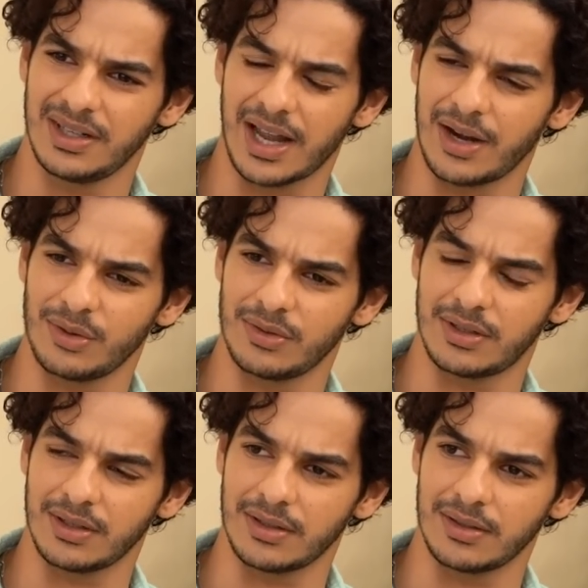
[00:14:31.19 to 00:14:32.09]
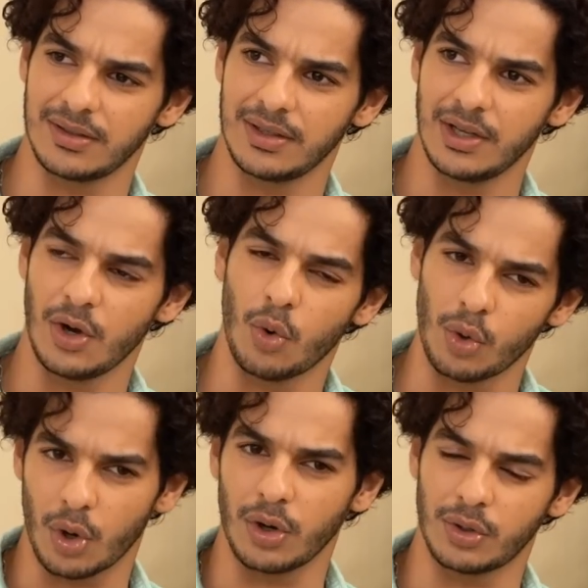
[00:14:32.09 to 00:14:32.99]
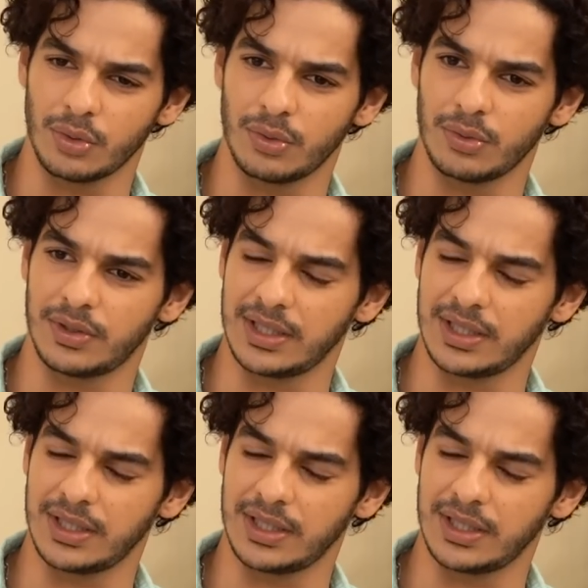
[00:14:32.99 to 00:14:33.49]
I don't uh, hold on to